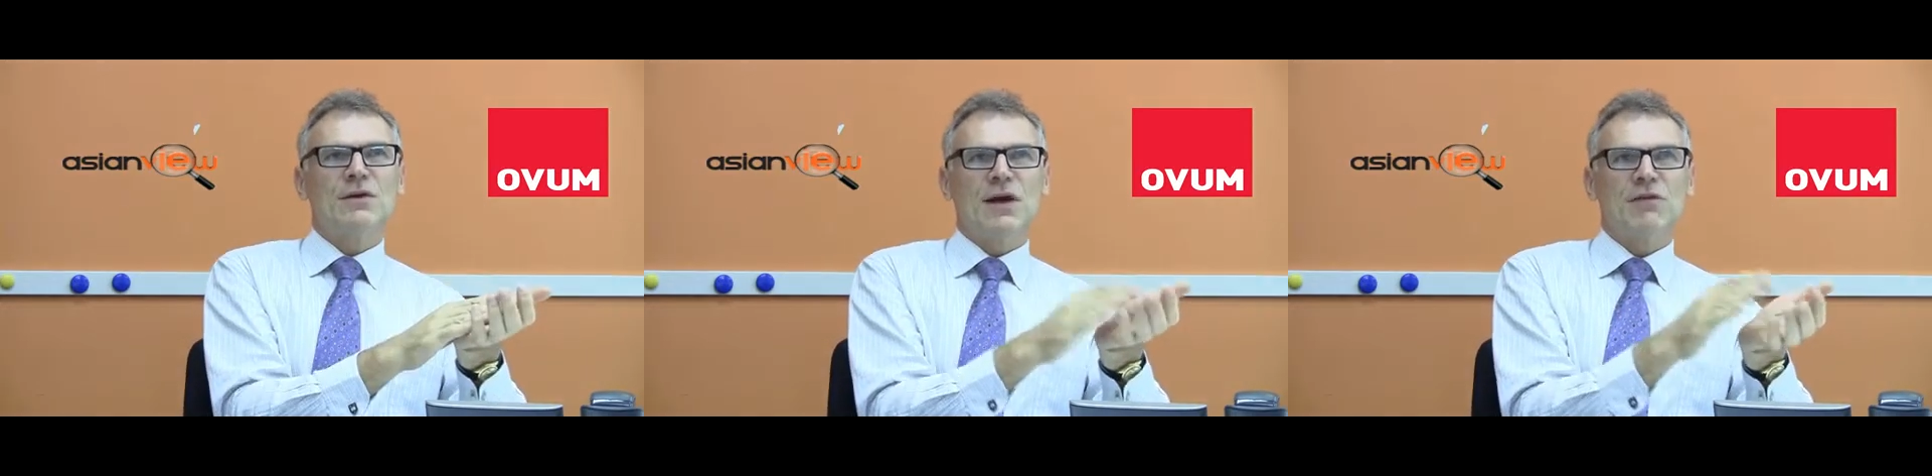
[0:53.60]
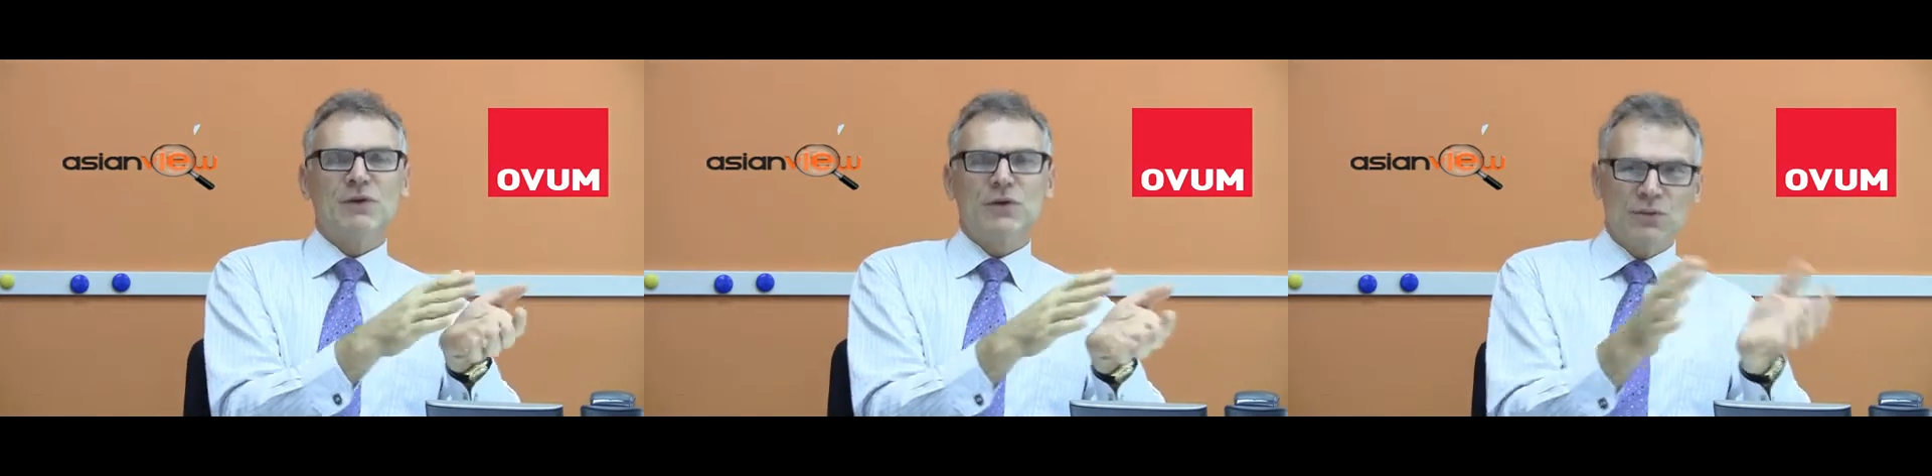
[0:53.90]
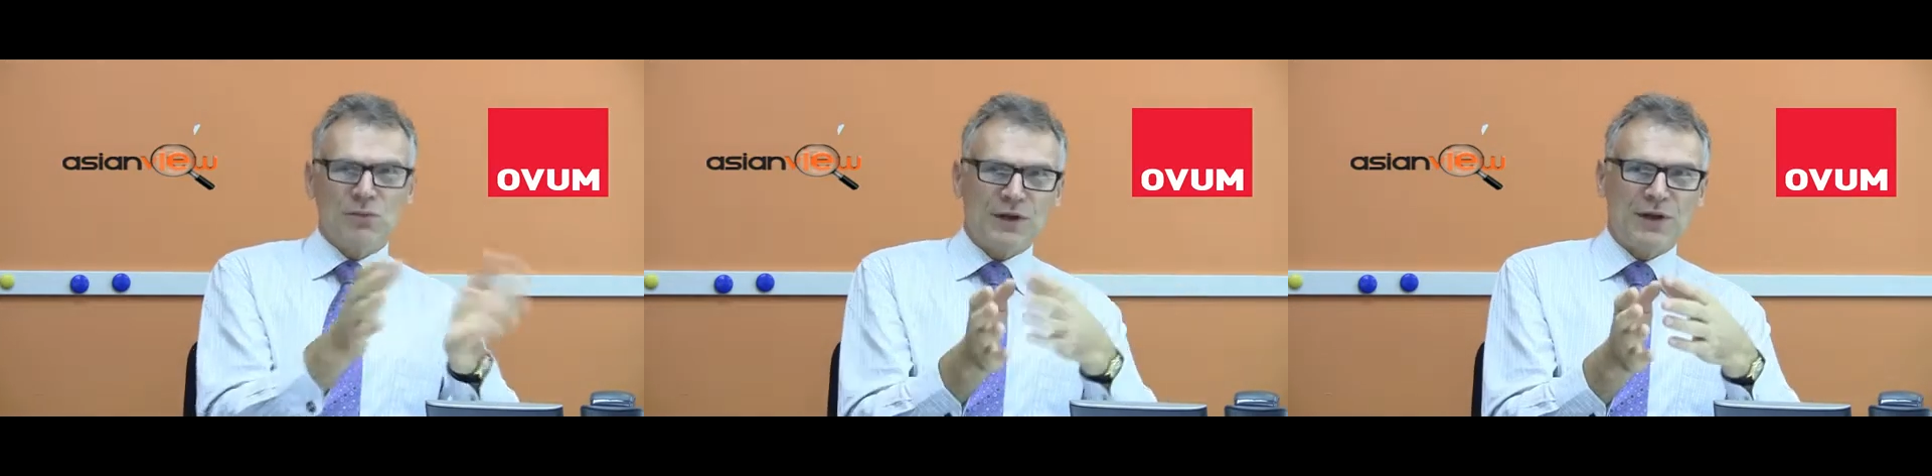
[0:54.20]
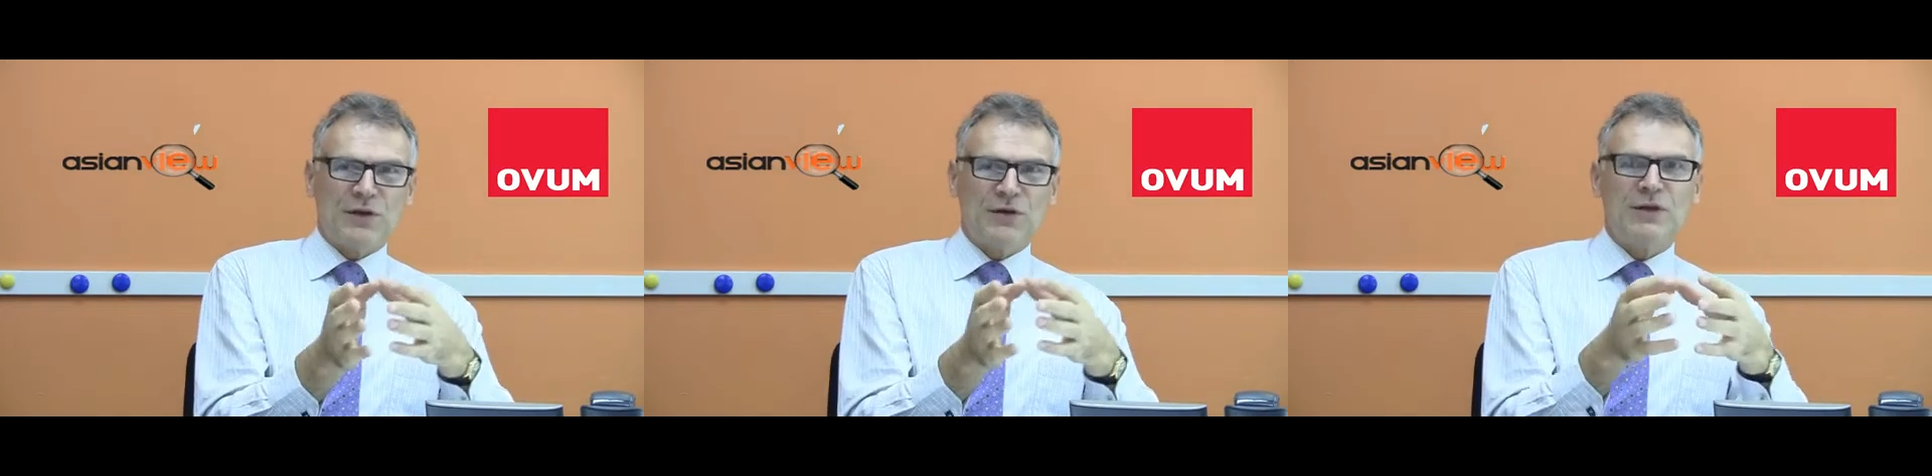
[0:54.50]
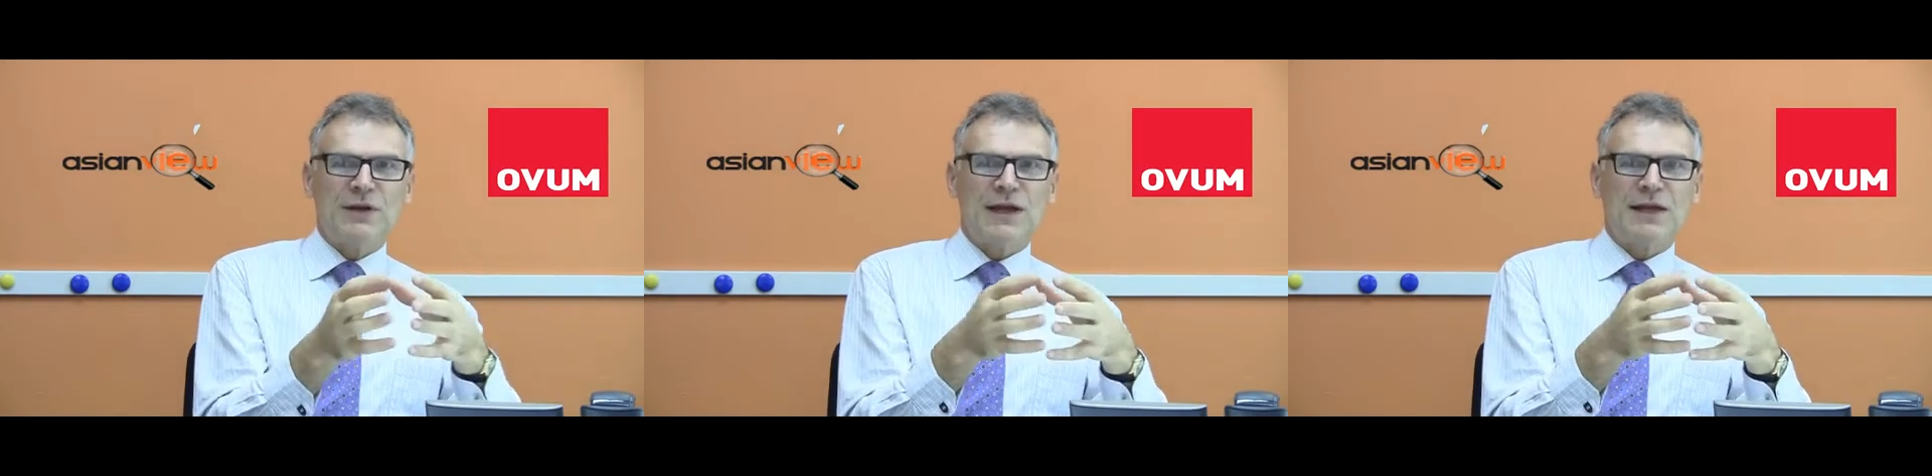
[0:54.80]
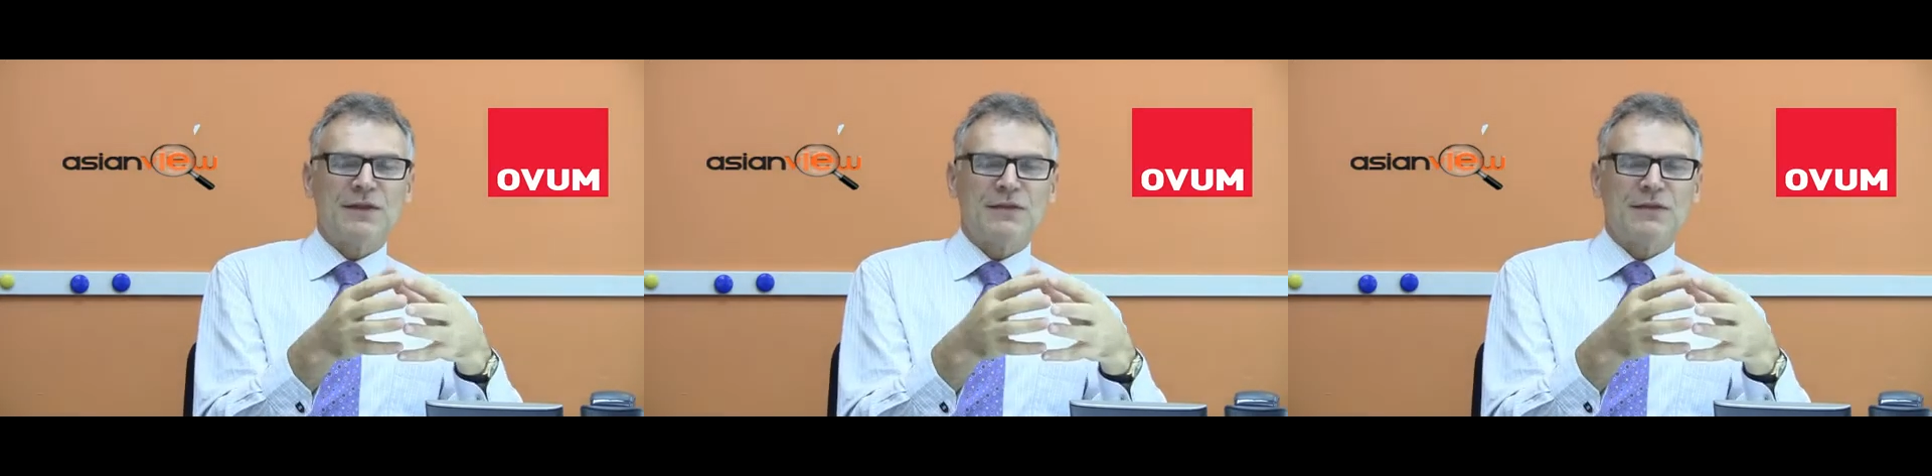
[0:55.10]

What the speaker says: Government 2.0 takes